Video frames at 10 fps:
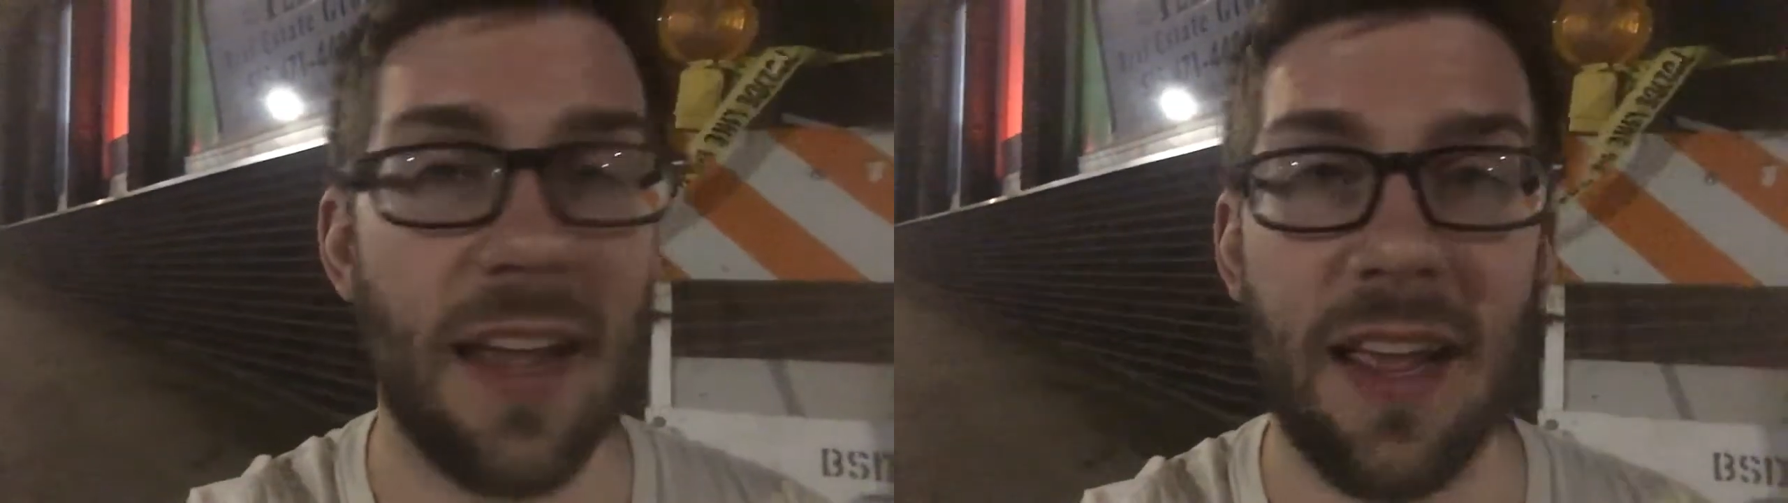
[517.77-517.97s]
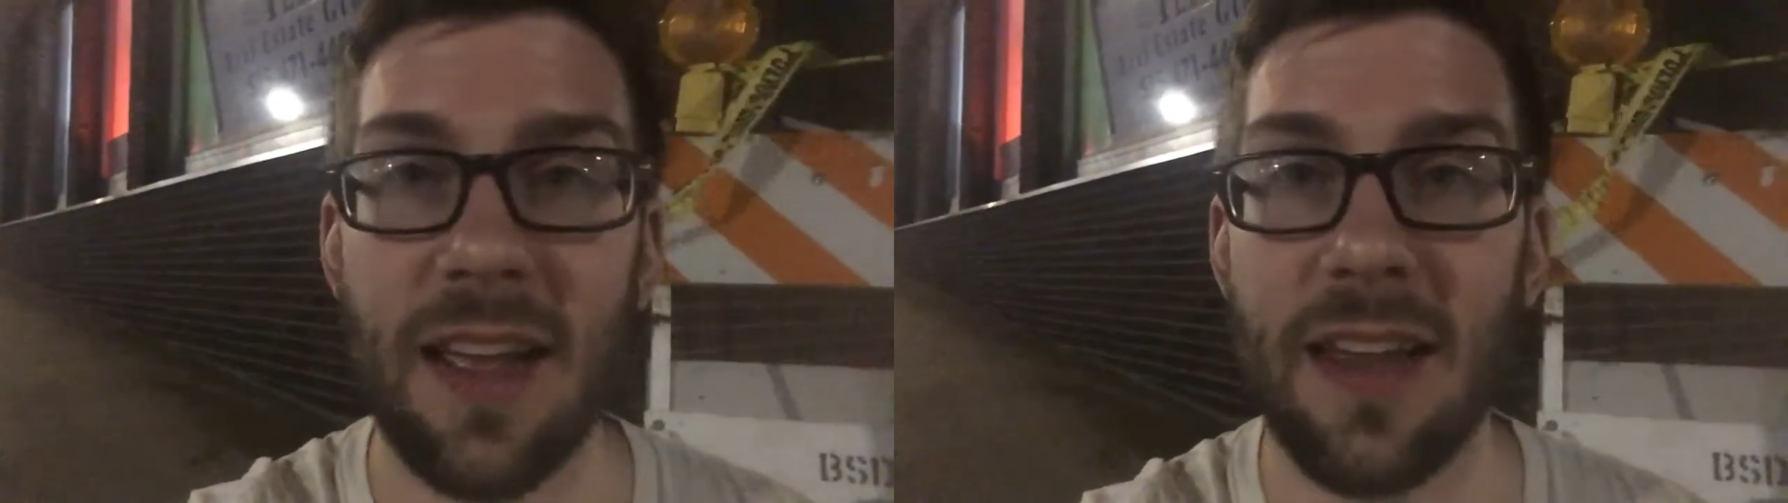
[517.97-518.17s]

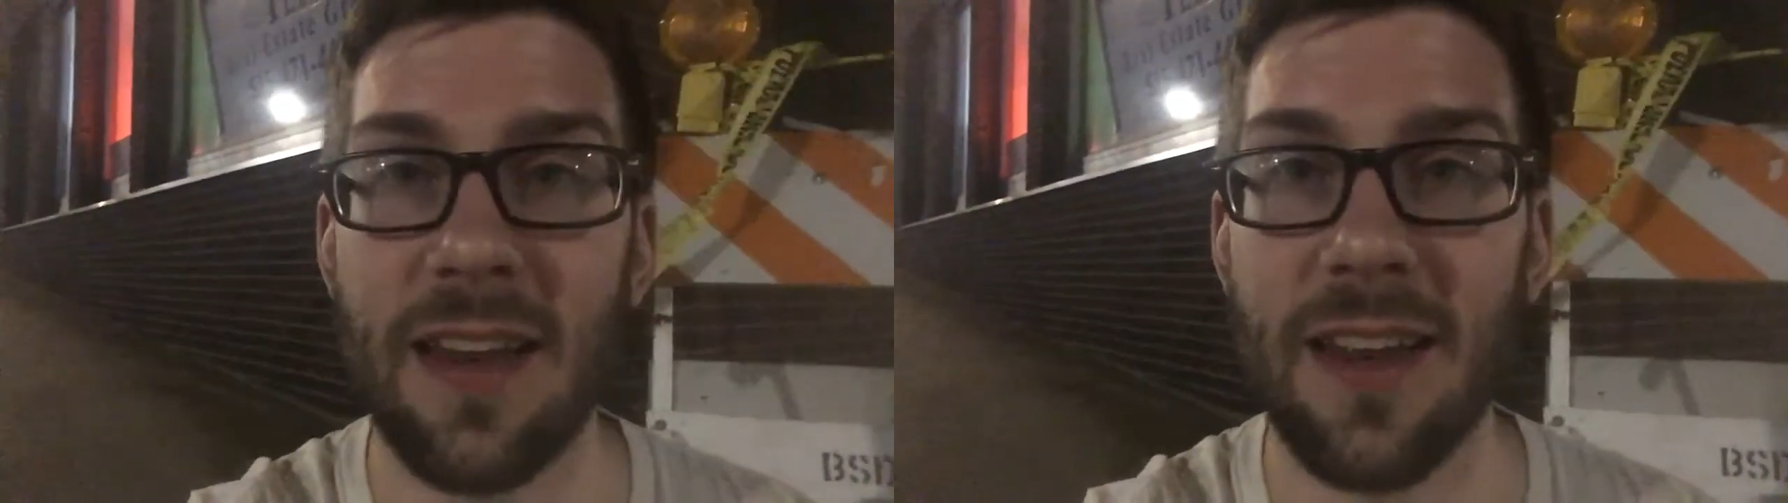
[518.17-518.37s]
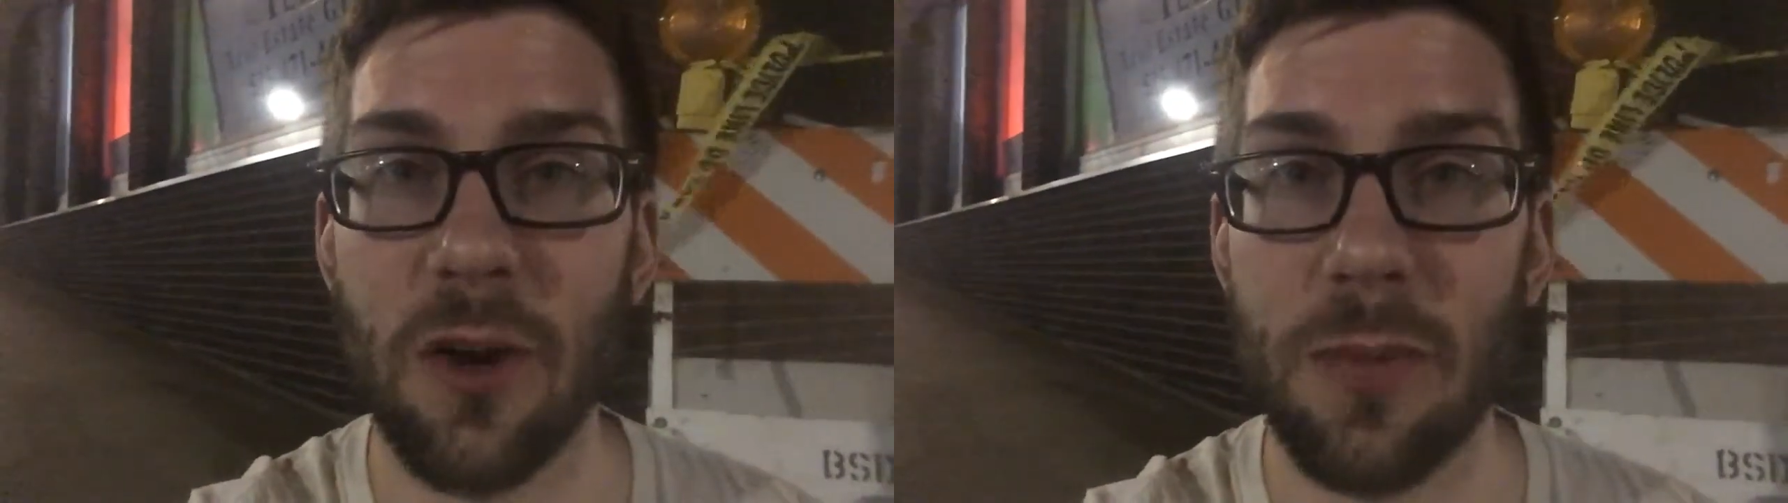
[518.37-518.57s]

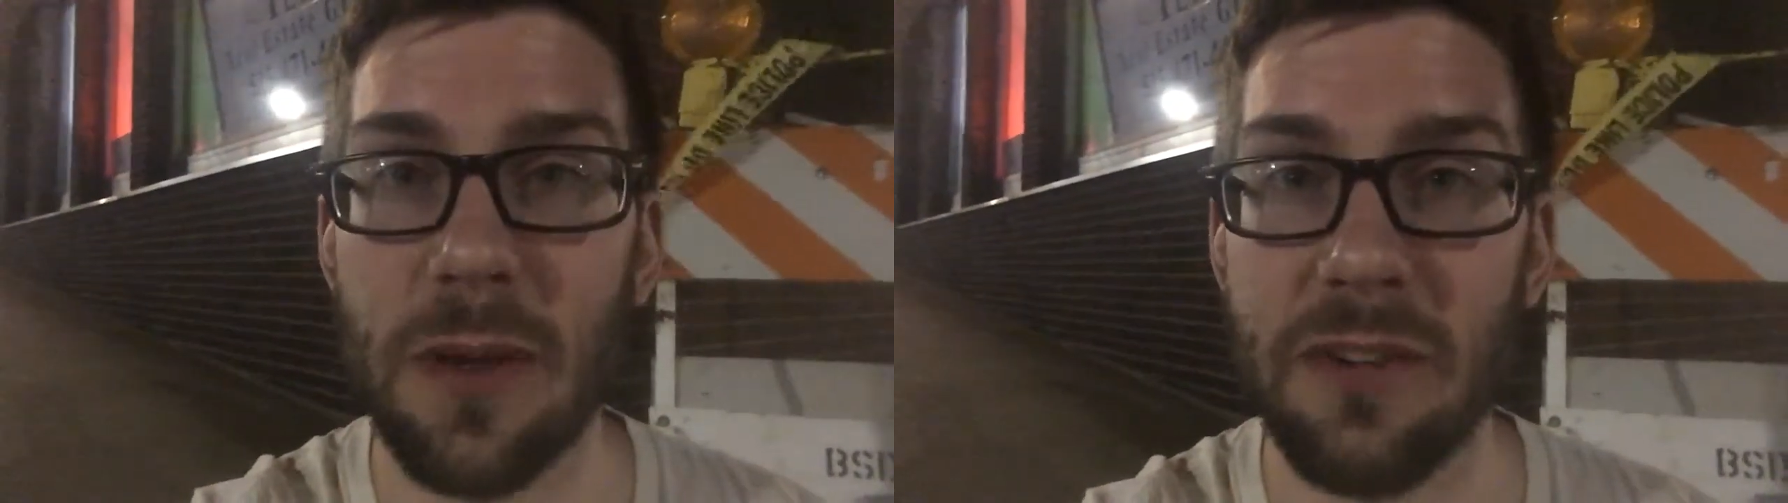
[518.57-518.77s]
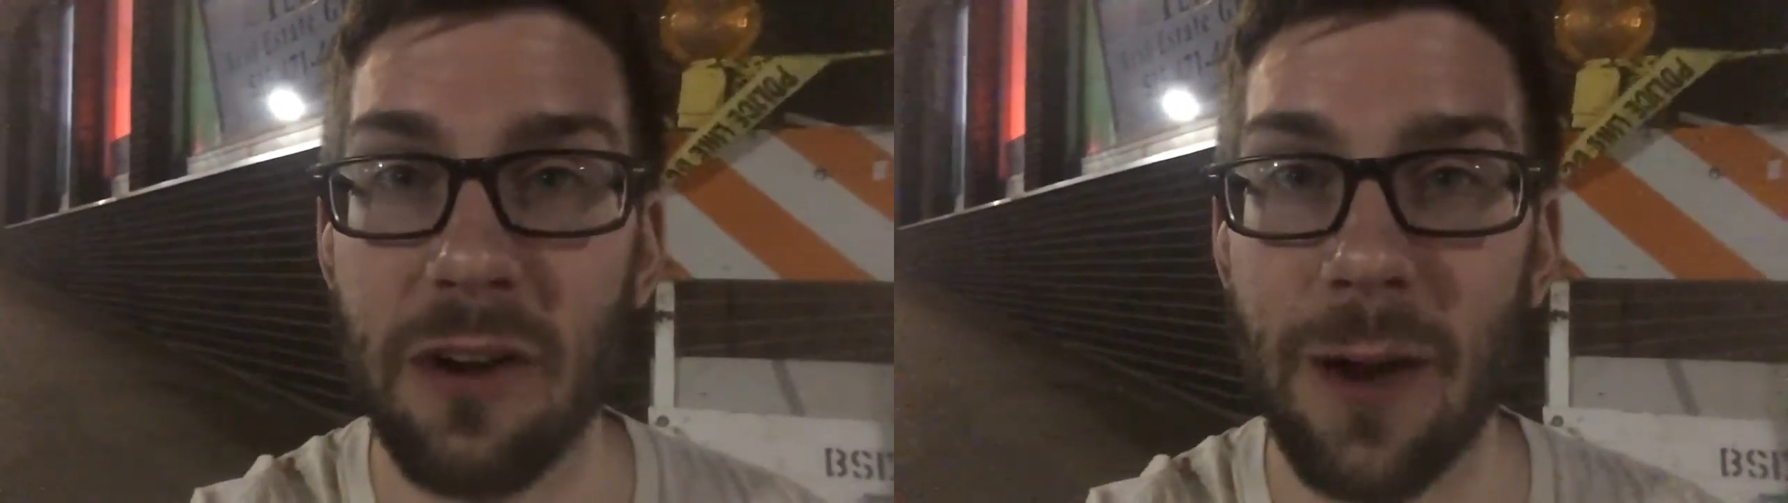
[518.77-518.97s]
and hope you
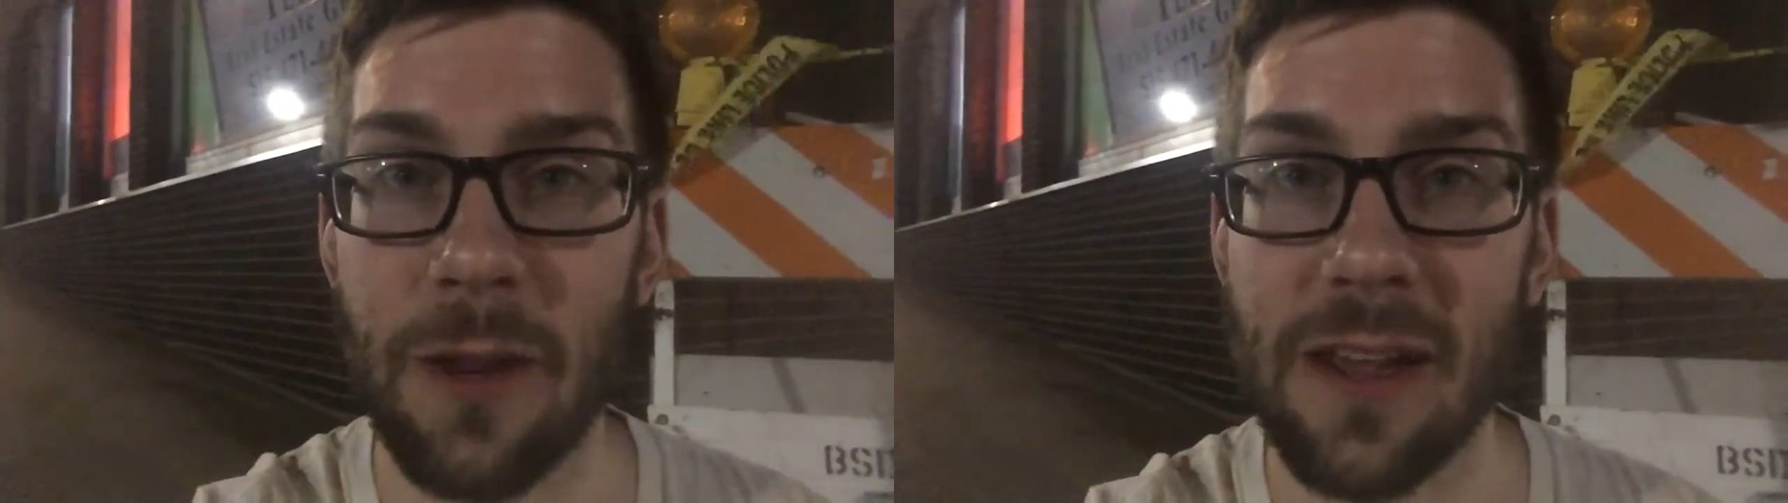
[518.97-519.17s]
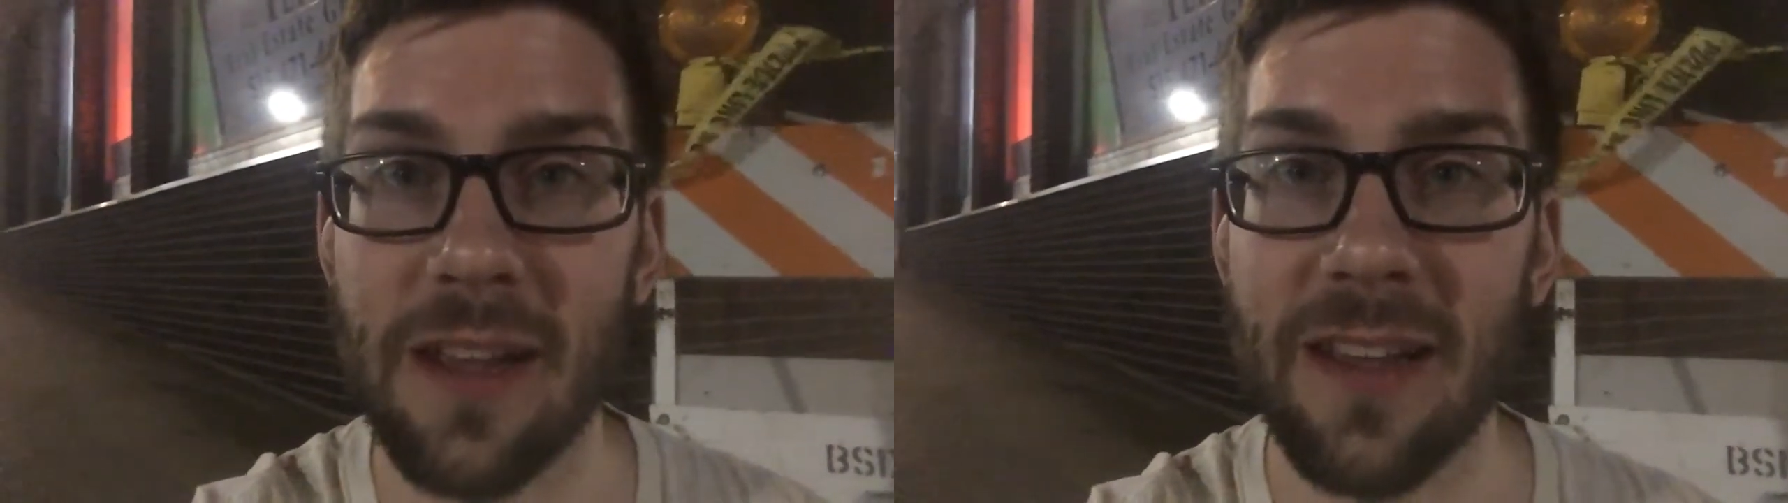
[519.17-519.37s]
have a great week.